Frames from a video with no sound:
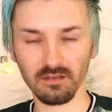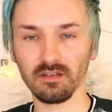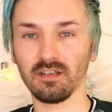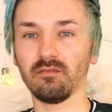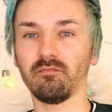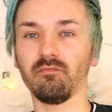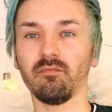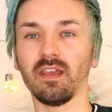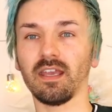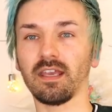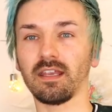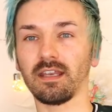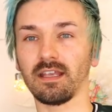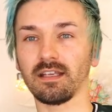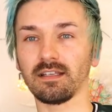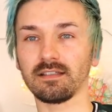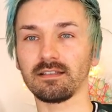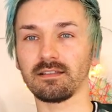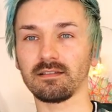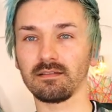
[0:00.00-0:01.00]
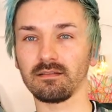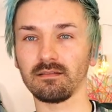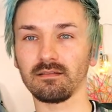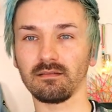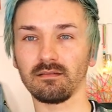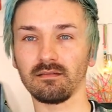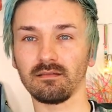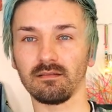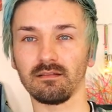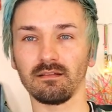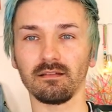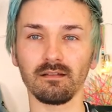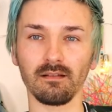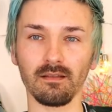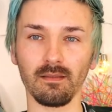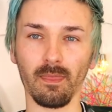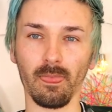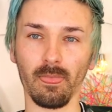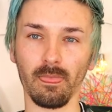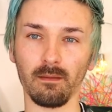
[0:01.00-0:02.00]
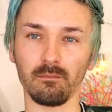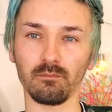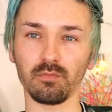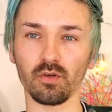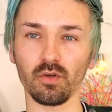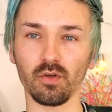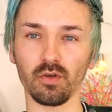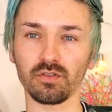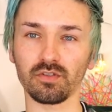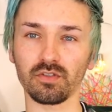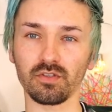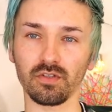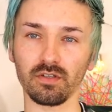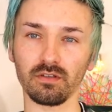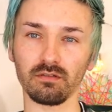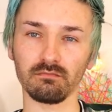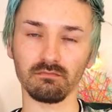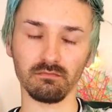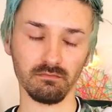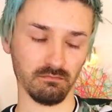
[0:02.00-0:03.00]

Could even make a nice brooch.